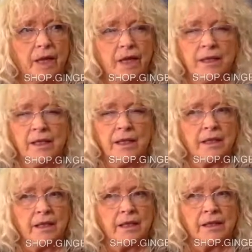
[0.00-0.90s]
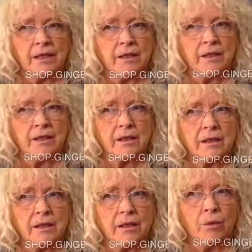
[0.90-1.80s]
I think it's, it's
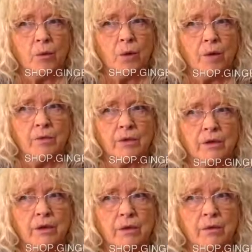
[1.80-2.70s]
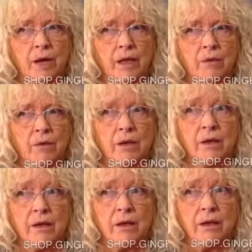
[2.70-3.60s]
what we're in a way, one
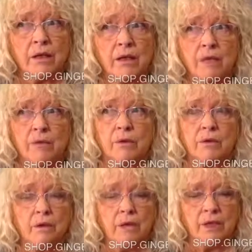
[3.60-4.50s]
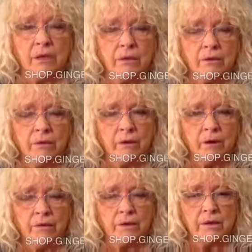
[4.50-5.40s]
thing that we're learning through
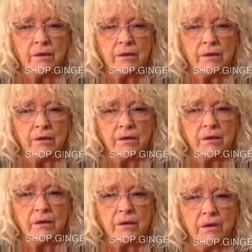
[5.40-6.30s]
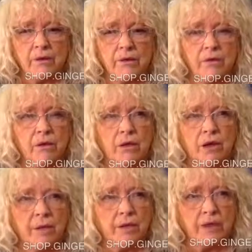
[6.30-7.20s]
COVID, through
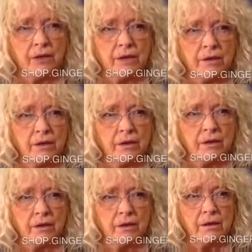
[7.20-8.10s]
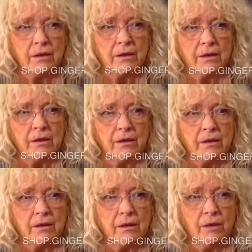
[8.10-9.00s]
climate change
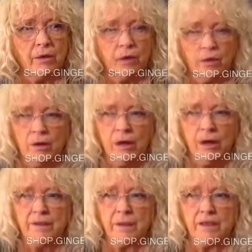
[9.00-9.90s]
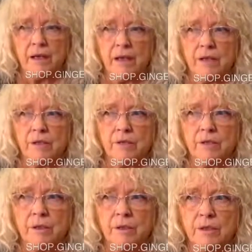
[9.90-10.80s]
we all have to take the
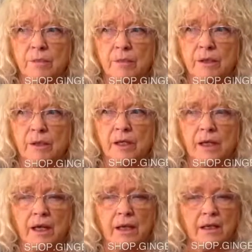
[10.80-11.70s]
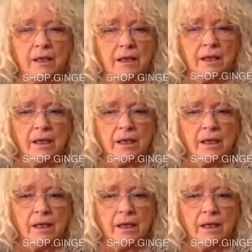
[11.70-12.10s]
responsibility and